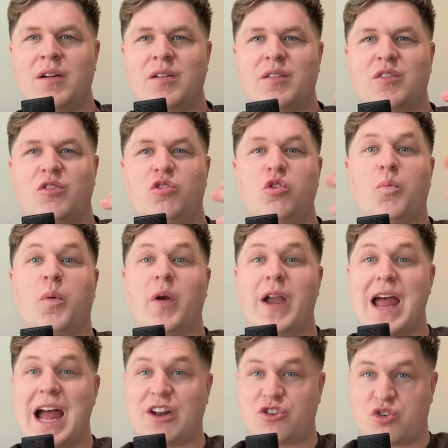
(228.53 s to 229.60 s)

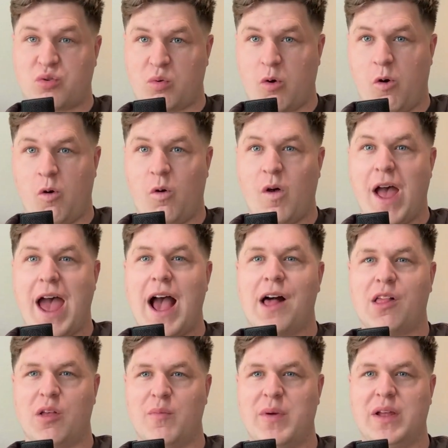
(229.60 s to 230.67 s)
supernatural
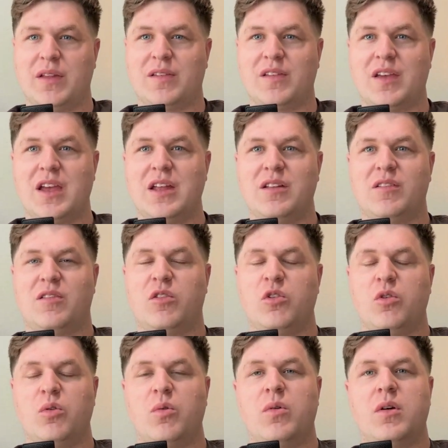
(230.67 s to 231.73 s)
elements
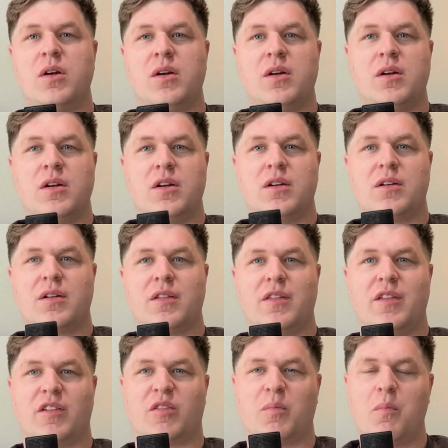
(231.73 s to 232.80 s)
into
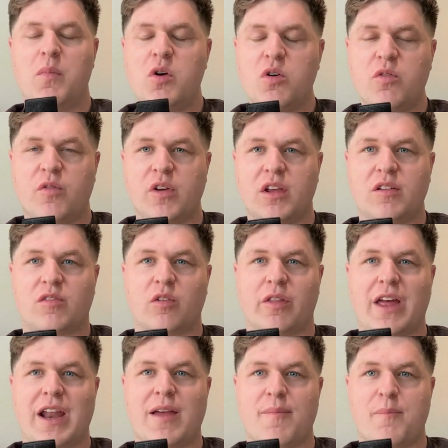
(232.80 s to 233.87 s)
this movie so
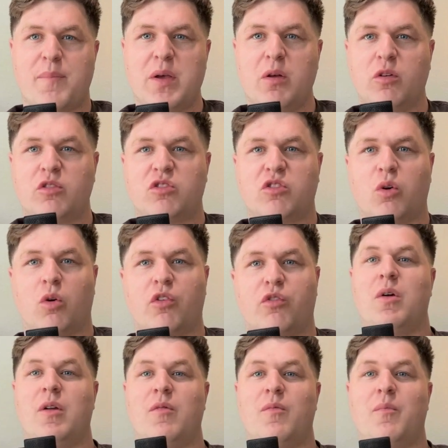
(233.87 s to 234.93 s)
that it builds towards
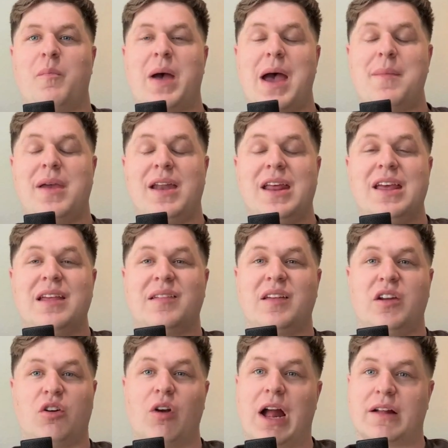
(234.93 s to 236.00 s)
when Batman is
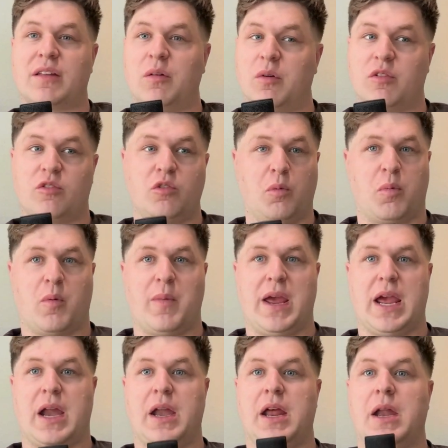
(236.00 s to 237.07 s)
interacting with
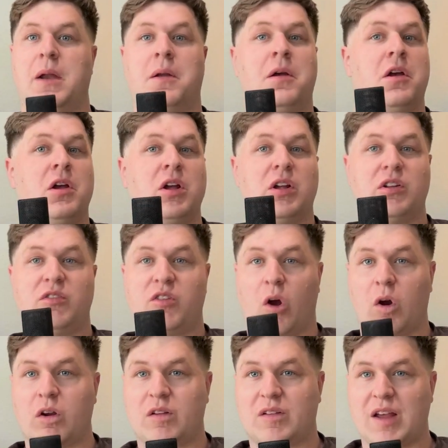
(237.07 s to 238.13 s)
Superman and
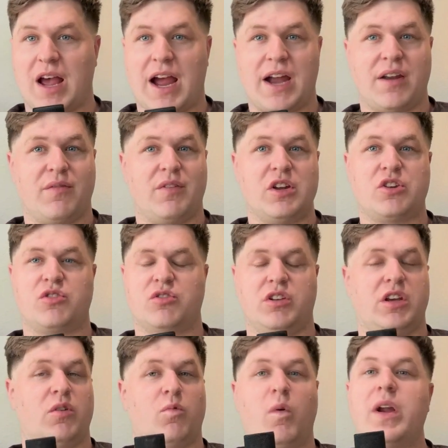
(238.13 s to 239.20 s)
Darkseid
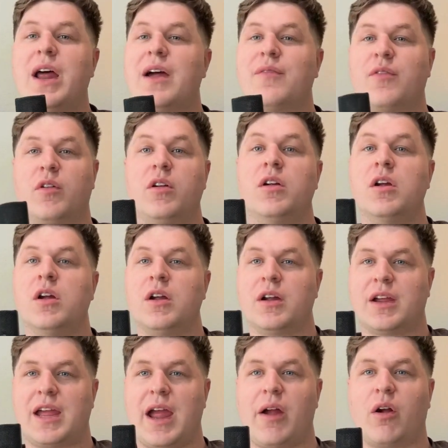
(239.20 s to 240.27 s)
eventually and whatever
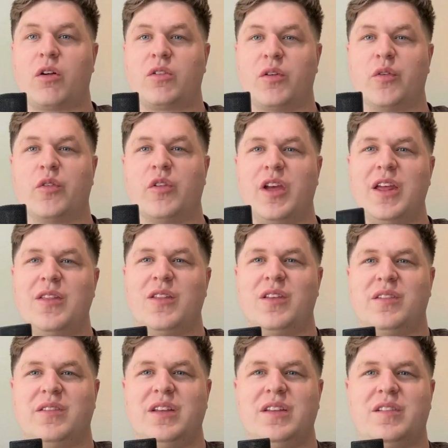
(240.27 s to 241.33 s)
characters in
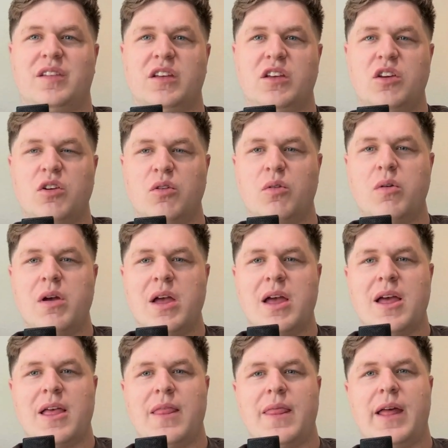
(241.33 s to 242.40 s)
this DCU,
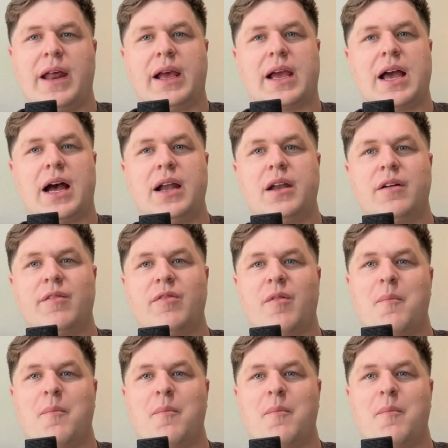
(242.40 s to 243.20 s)
that it kind of